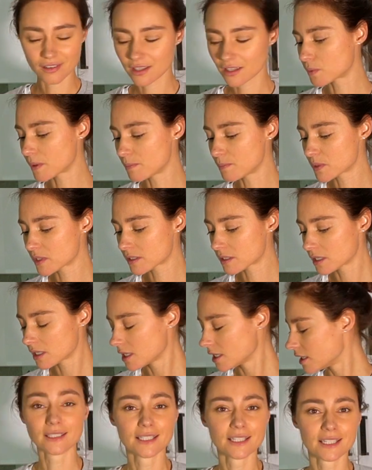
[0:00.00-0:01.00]
shrimps.
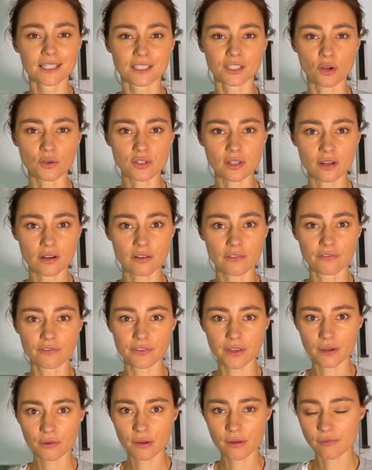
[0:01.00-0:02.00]
Those are
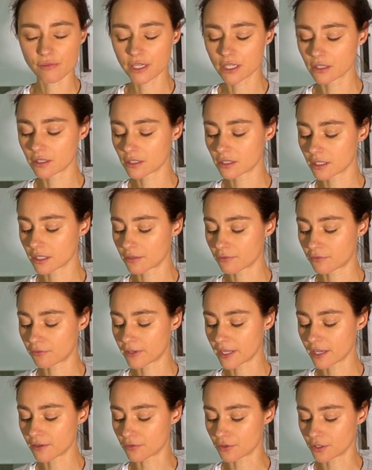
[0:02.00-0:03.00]
very good in
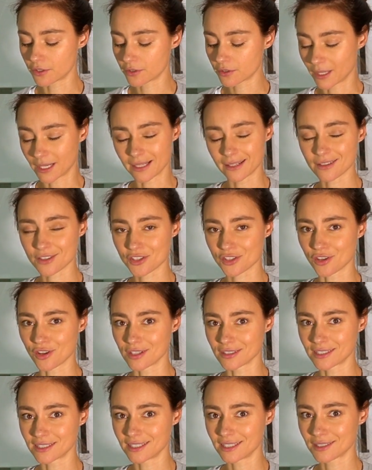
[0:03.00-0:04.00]
flavor, a little
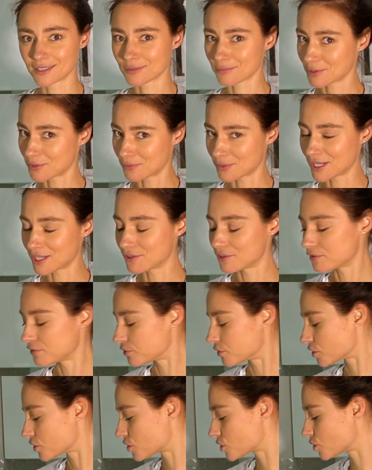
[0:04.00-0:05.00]
salty, but really good
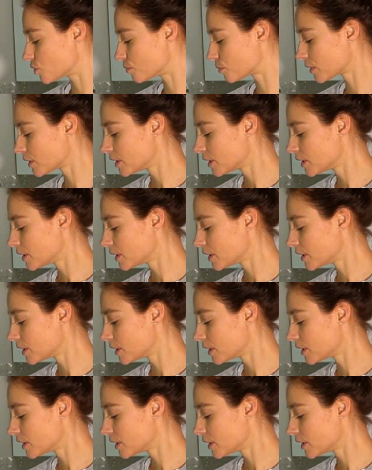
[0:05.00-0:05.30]
for the soup.